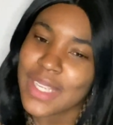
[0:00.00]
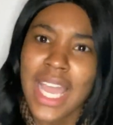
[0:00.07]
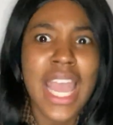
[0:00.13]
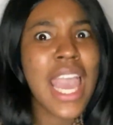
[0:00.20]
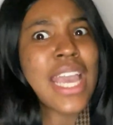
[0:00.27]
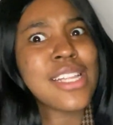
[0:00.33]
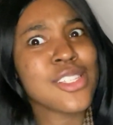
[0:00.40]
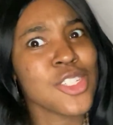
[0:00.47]

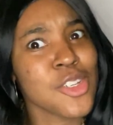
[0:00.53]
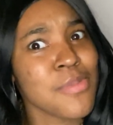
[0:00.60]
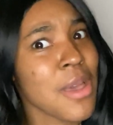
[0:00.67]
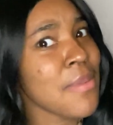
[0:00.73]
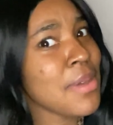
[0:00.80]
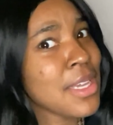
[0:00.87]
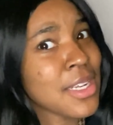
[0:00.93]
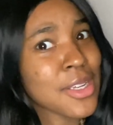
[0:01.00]
And so
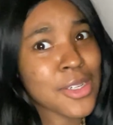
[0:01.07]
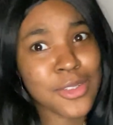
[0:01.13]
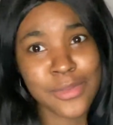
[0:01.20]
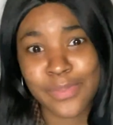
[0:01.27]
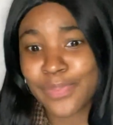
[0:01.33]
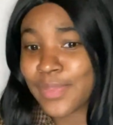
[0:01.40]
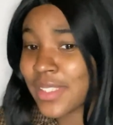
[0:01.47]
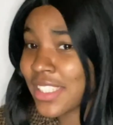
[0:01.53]
maybe, you
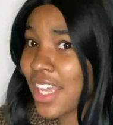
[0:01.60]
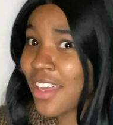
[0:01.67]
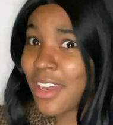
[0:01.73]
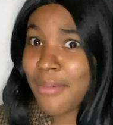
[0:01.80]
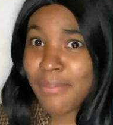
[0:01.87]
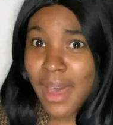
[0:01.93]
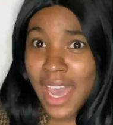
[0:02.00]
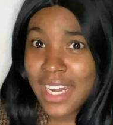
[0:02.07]
know, now
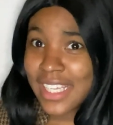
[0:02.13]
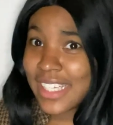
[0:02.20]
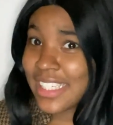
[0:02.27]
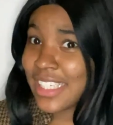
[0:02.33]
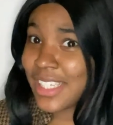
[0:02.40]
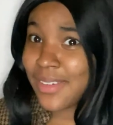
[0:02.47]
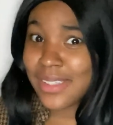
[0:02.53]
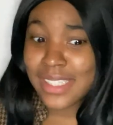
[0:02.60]
that Biden,
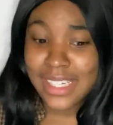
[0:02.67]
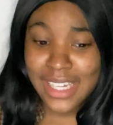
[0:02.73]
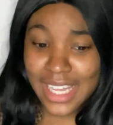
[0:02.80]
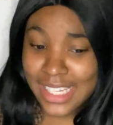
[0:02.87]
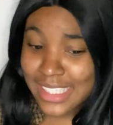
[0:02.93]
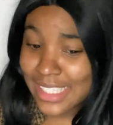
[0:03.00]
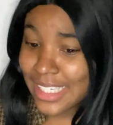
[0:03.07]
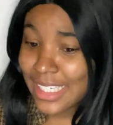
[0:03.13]
you know, is
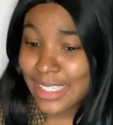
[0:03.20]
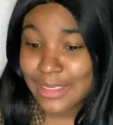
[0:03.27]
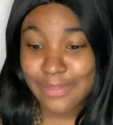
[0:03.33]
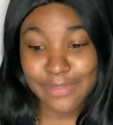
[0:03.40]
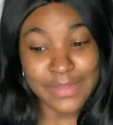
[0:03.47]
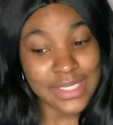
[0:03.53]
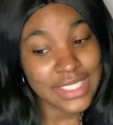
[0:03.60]
elected,